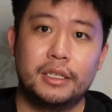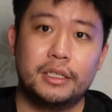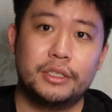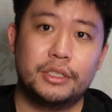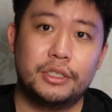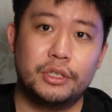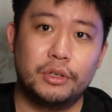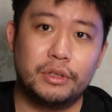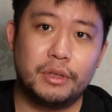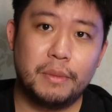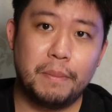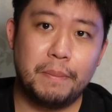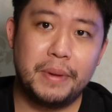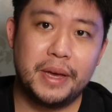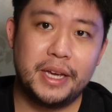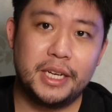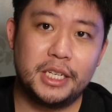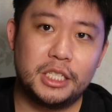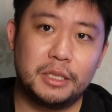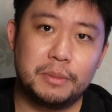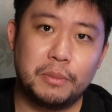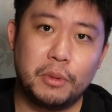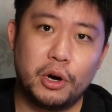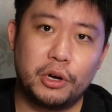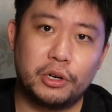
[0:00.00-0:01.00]
So the
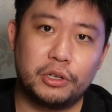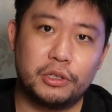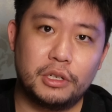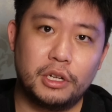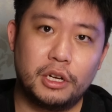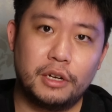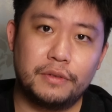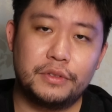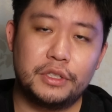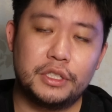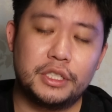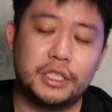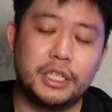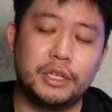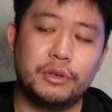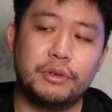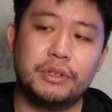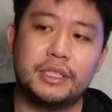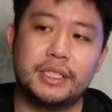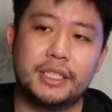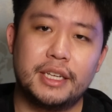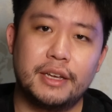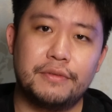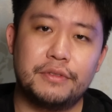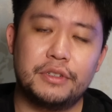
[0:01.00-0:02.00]
base model of the
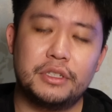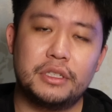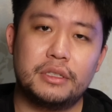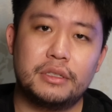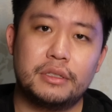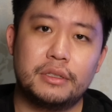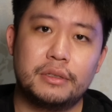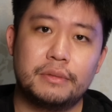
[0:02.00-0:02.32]
Series 7,